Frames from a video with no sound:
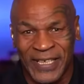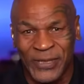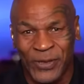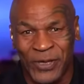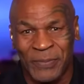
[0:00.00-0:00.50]

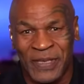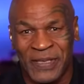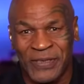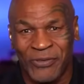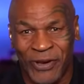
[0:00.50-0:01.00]
going to
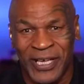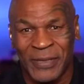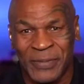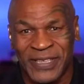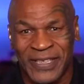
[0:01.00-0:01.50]
be greatly
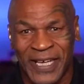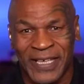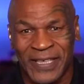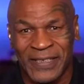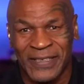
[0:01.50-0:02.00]
mistaken.
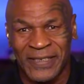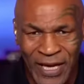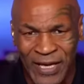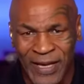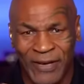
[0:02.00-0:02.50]

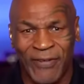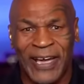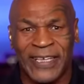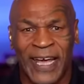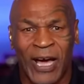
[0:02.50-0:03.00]
Like
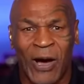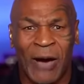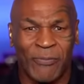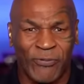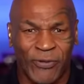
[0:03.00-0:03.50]
right now,
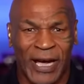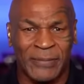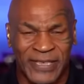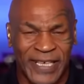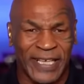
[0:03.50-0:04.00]
I'm fr- I'm
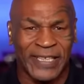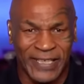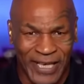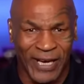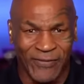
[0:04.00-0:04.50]
scared to
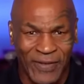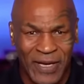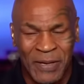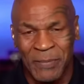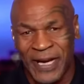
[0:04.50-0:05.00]
death.
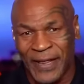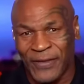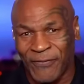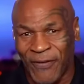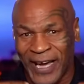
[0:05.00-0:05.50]
But as
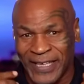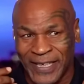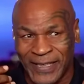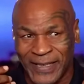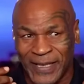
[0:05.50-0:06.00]
the fight
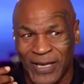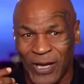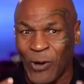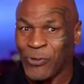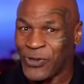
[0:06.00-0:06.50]
gets
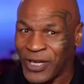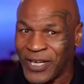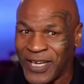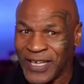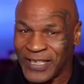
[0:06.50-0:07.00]
closer,
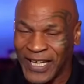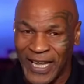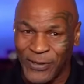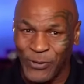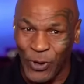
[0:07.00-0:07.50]
the
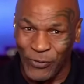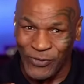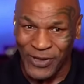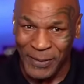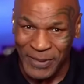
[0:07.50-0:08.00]
less
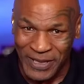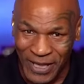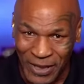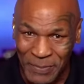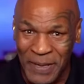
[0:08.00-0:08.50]
nervous I
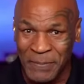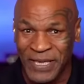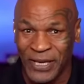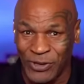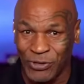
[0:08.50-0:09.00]
become
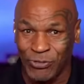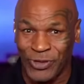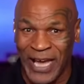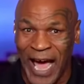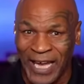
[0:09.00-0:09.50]
because it's
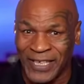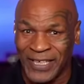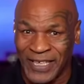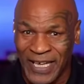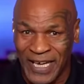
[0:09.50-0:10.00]
reality,
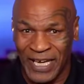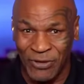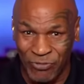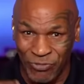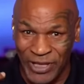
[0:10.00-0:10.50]
and
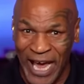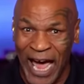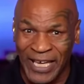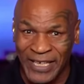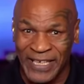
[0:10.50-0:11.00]
in
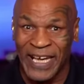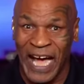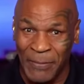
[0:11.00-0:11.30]
reality, I'm